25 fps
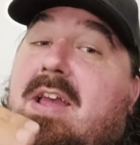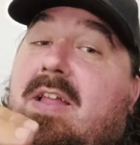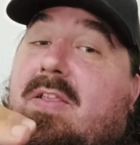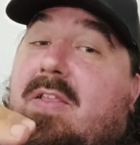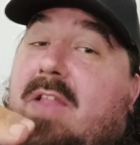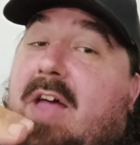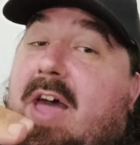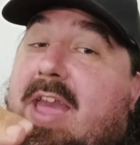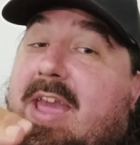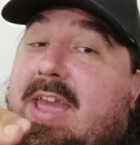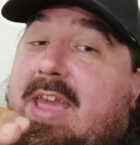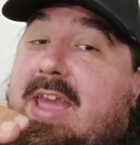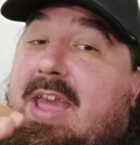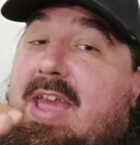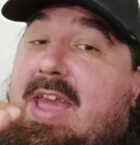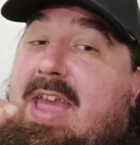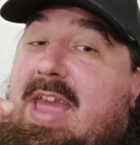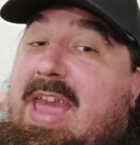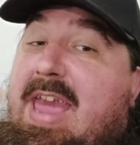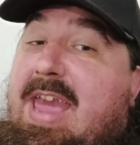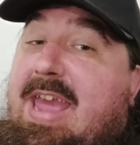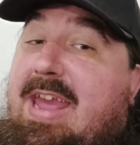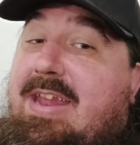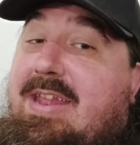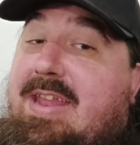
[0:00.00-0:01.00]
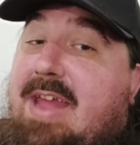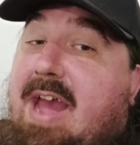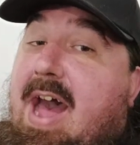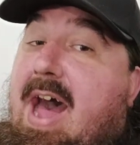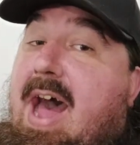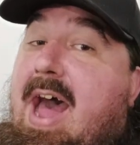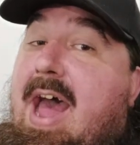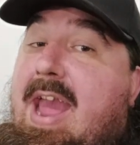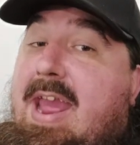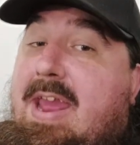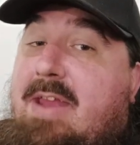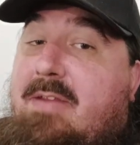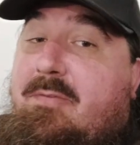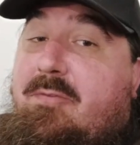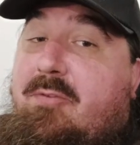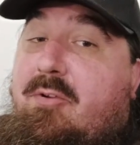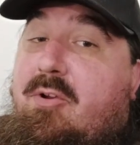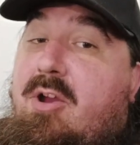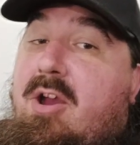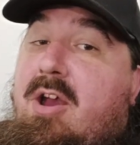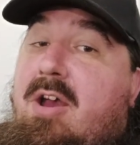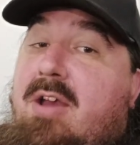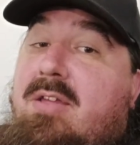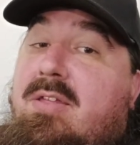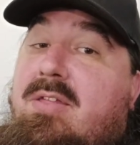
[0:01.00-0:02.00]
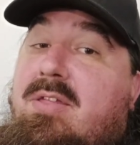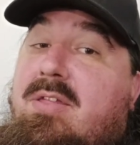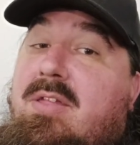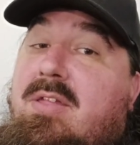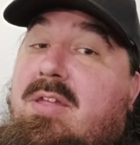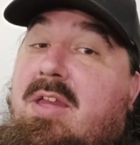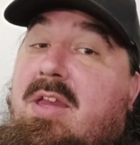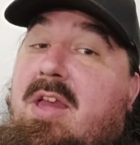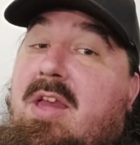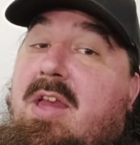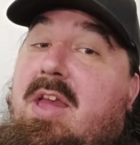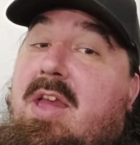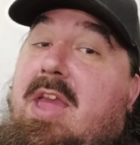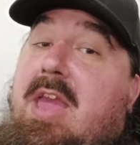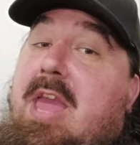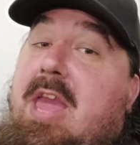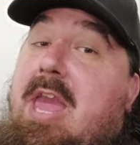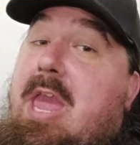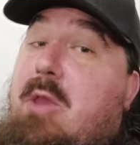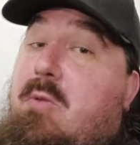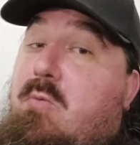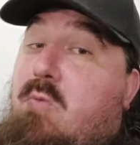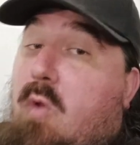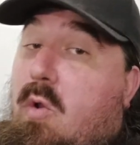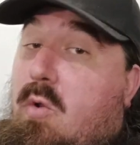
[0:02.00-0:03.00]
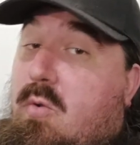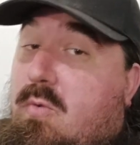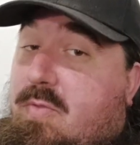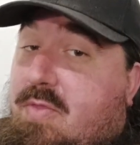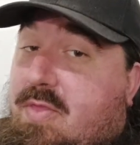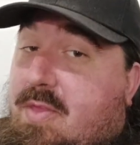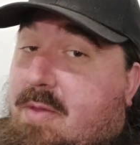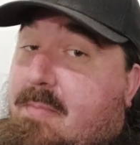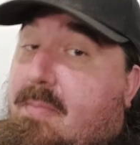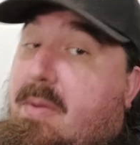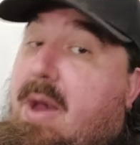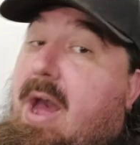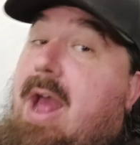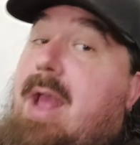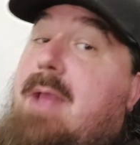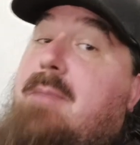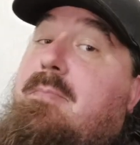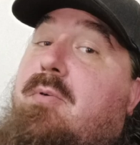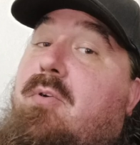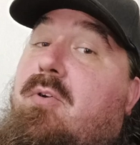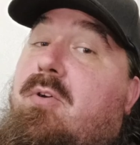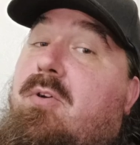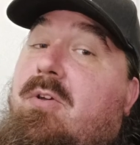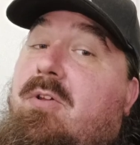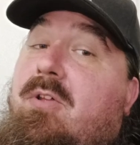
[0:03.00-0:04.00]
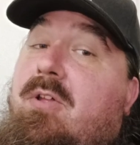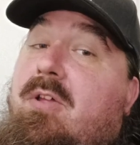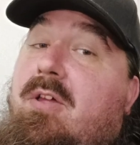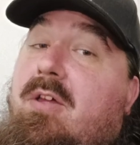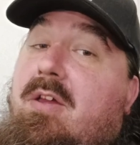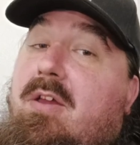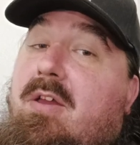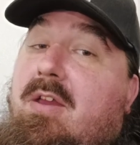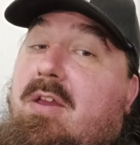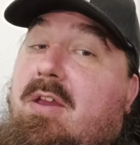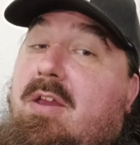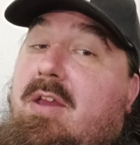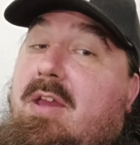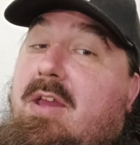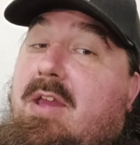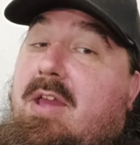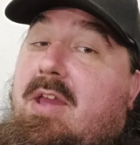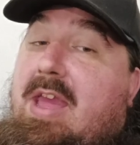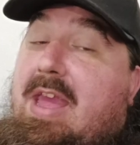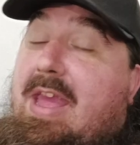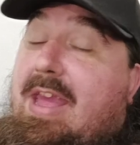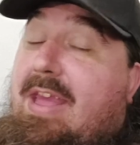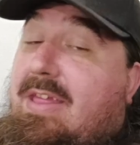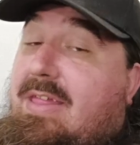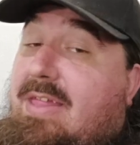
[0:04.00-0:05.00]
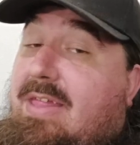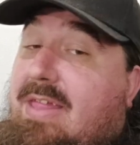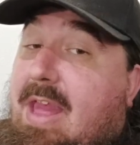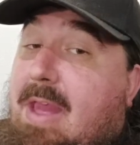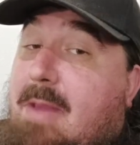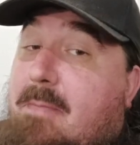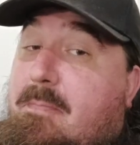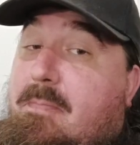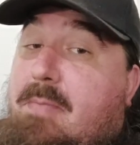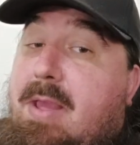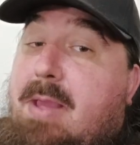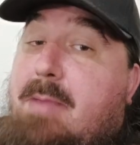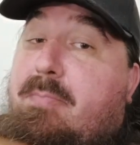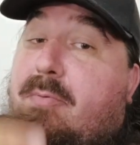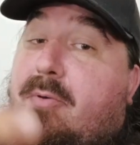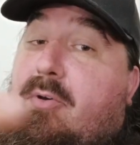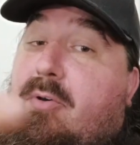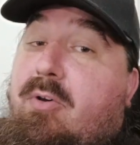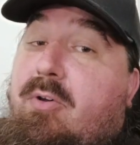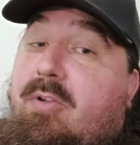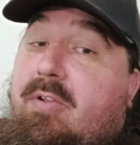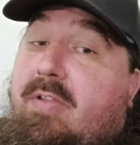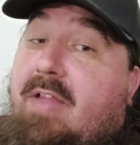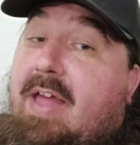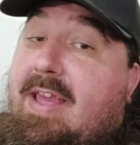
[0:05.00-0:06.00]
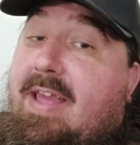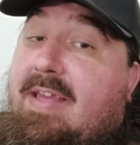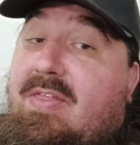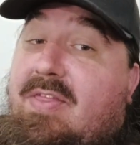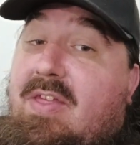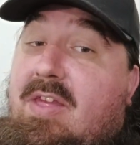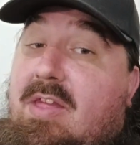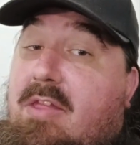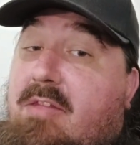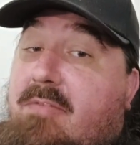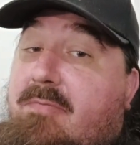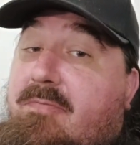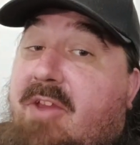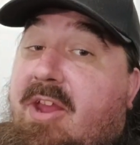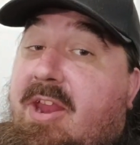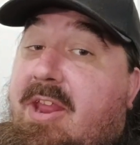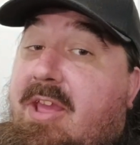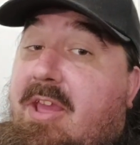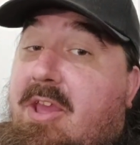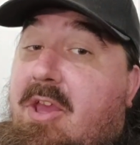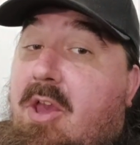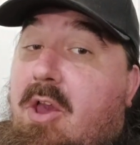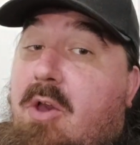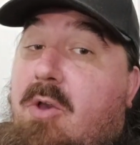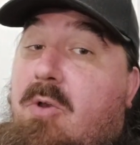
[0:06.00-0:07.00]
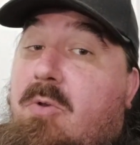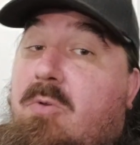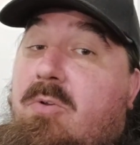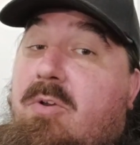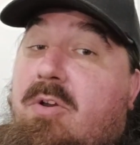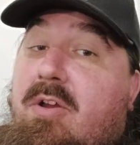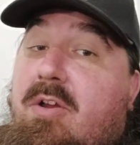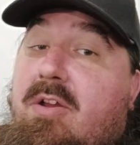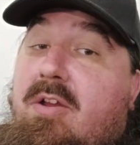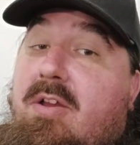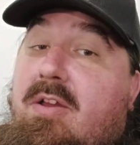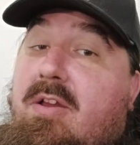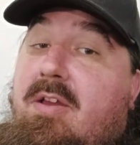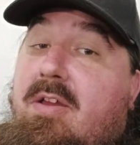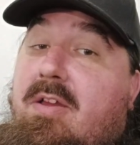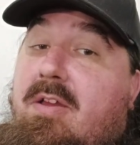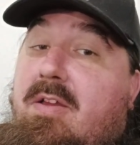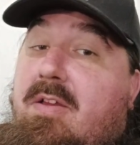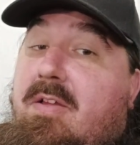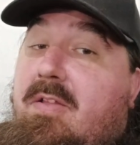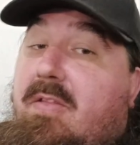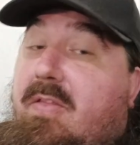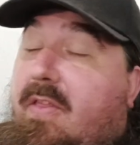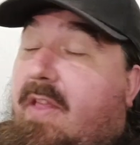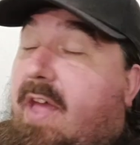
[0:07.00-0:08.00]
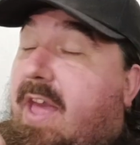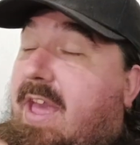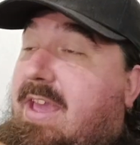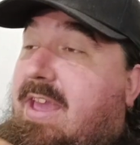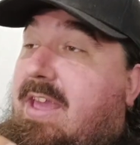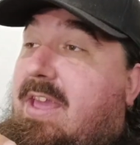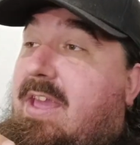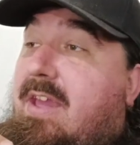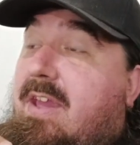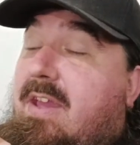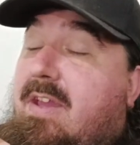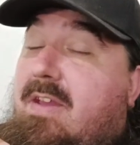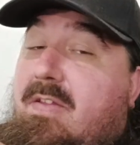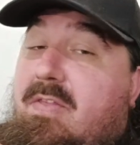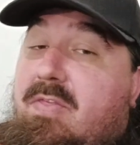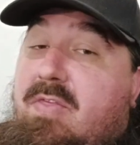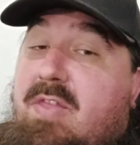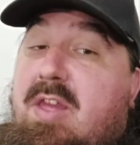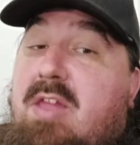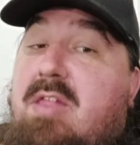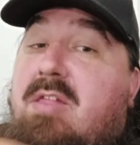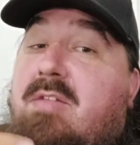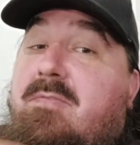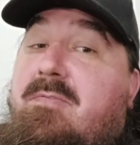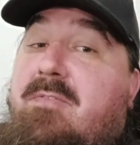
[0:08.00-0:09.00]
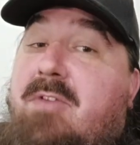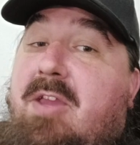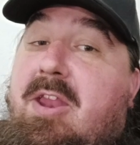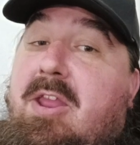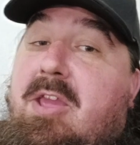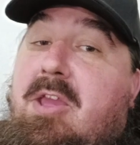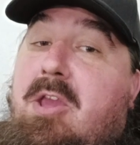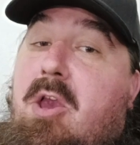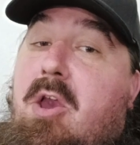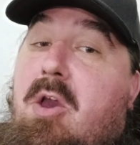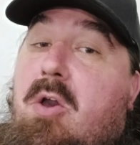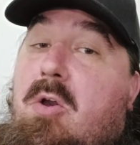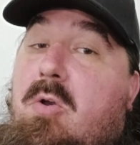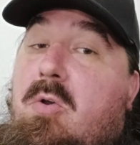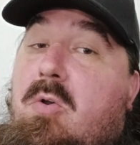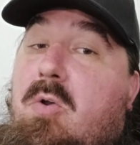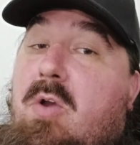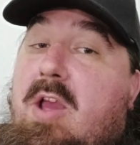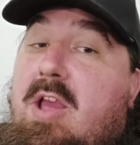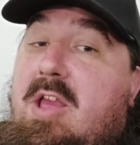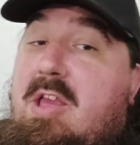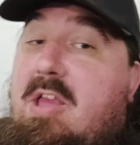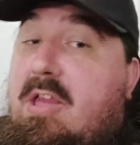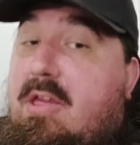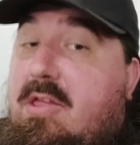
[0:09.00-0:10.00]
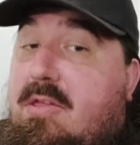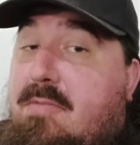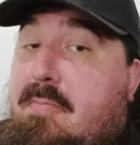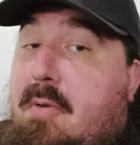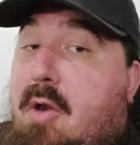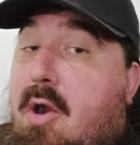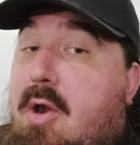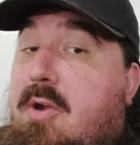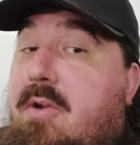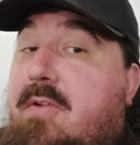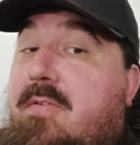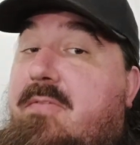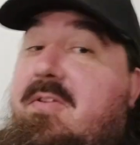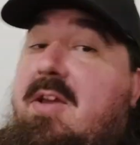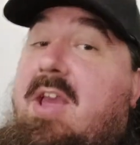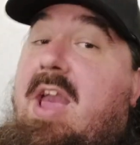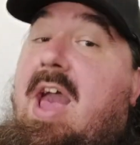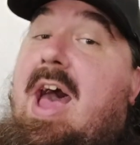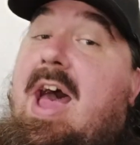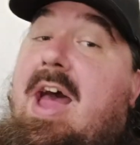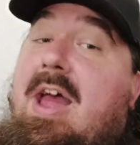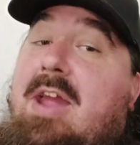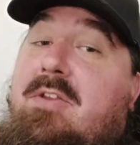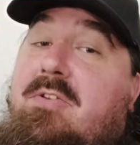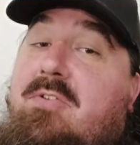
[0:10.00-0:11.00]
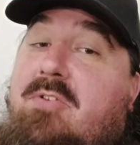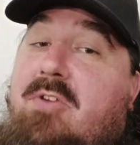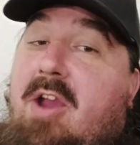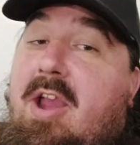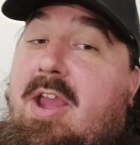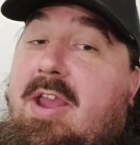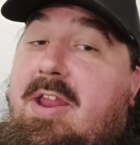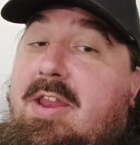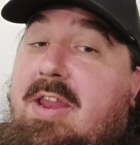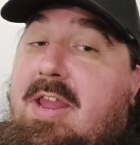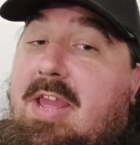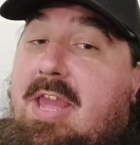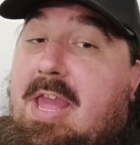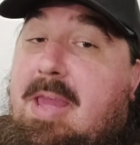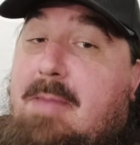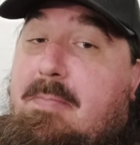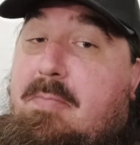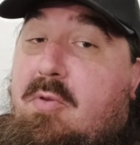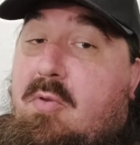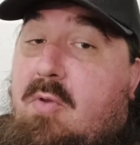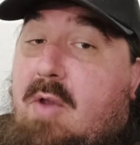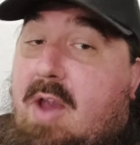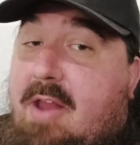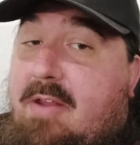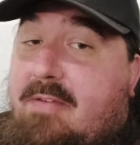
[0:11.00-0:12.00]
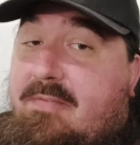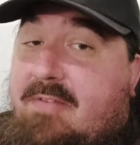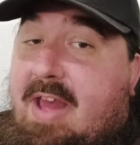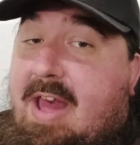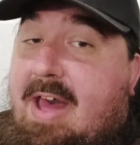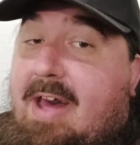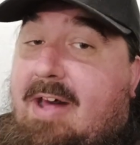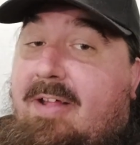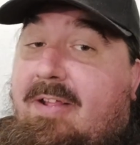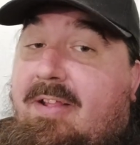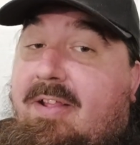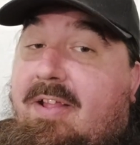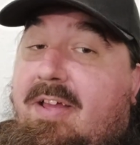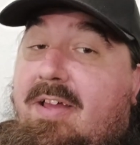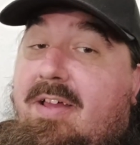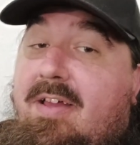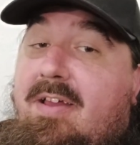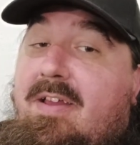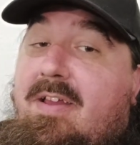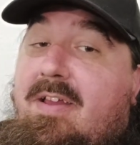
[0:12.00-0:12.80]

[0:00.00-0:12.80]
Like, he died for us, he wrote the Bible, he sent people, like, this video. Like, this video is part of God trying to keep you out of hell.